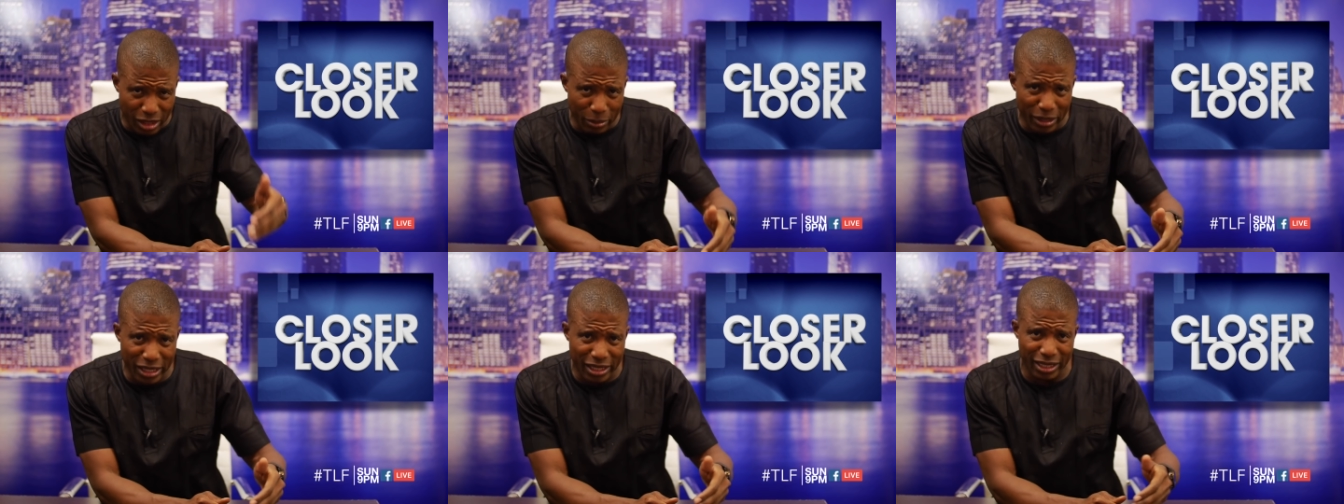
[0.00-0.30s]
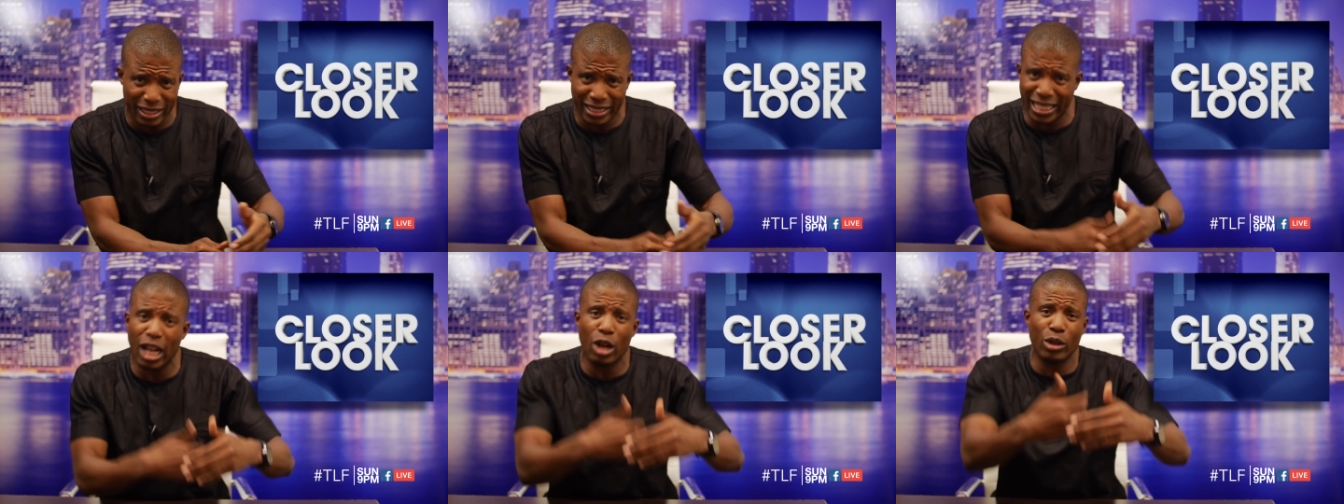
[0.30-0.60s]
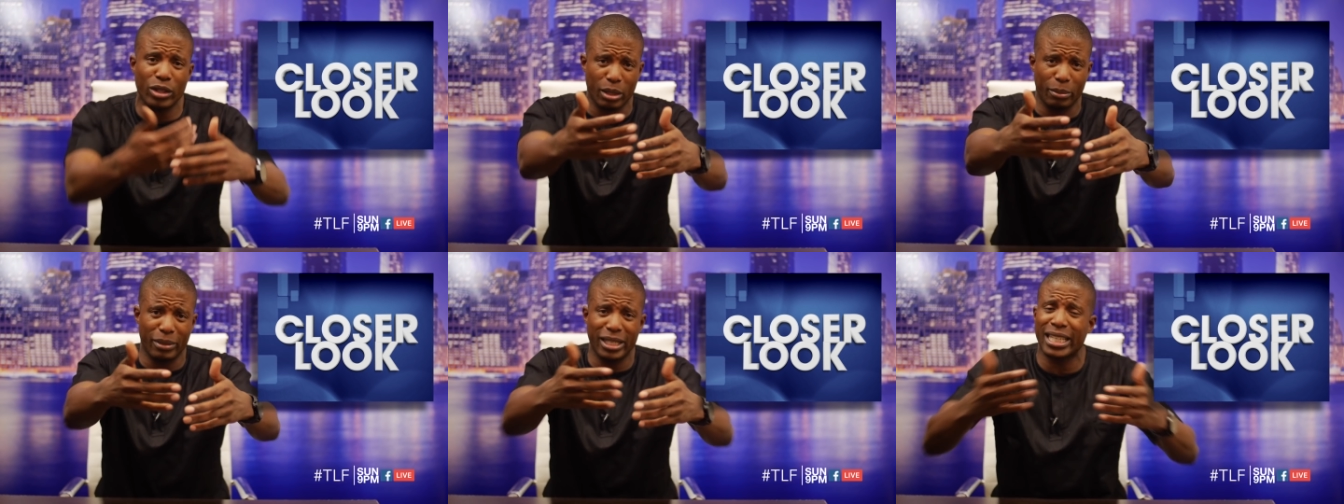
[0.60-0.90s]
Jamisa,
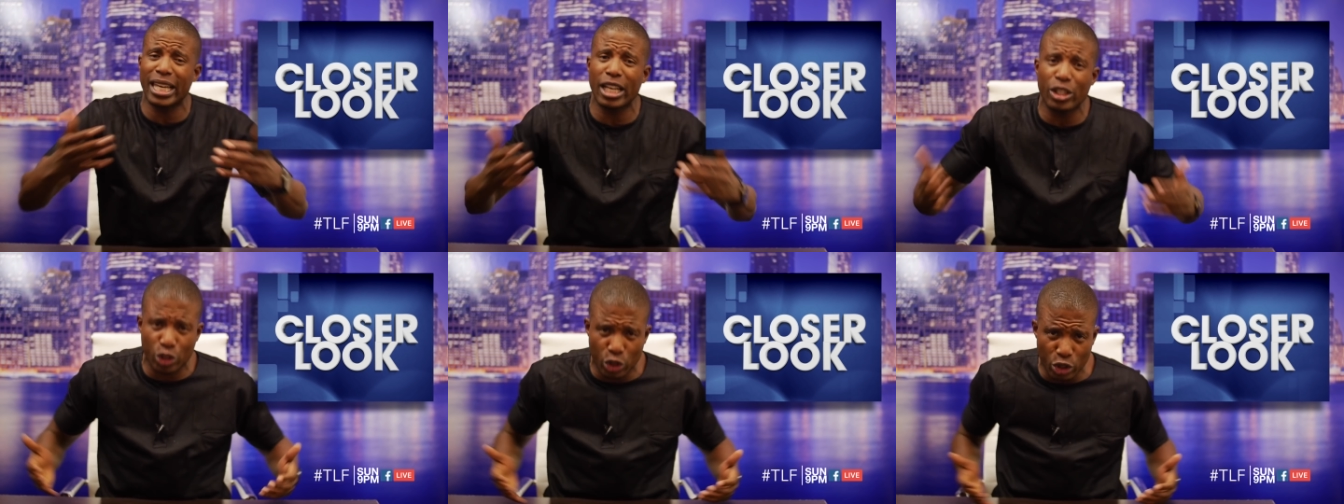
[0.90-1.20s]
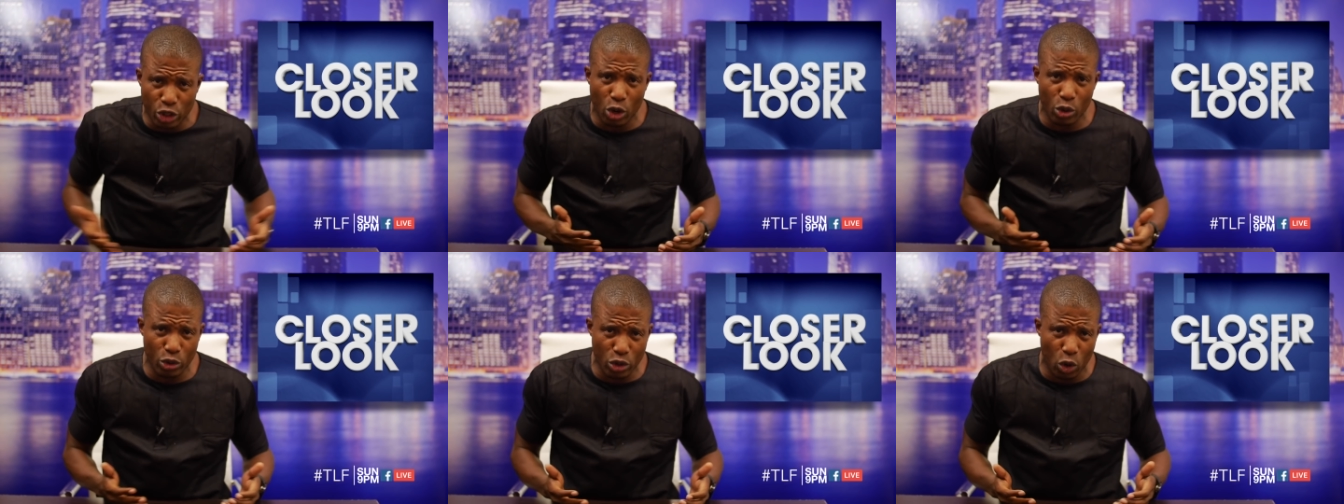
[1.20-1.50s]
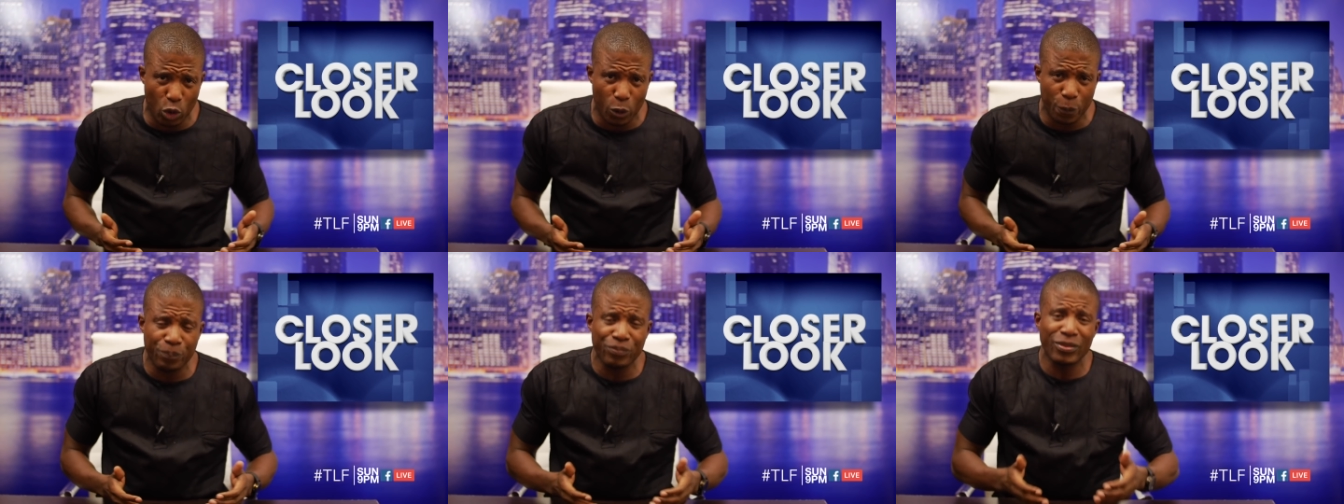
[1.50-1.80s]
tell them in case you don't
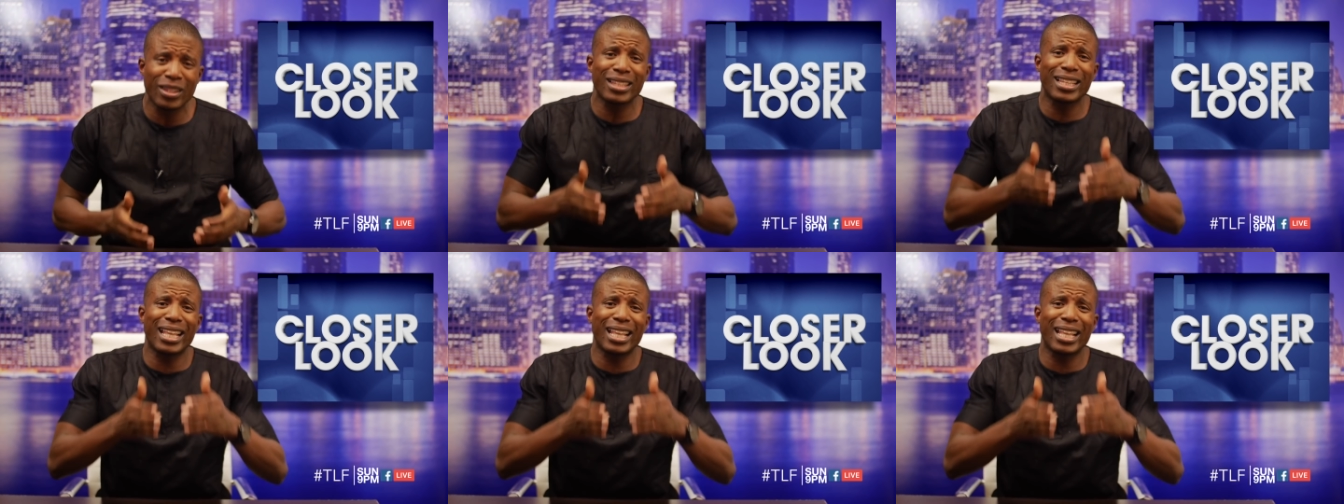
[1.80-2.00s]
know,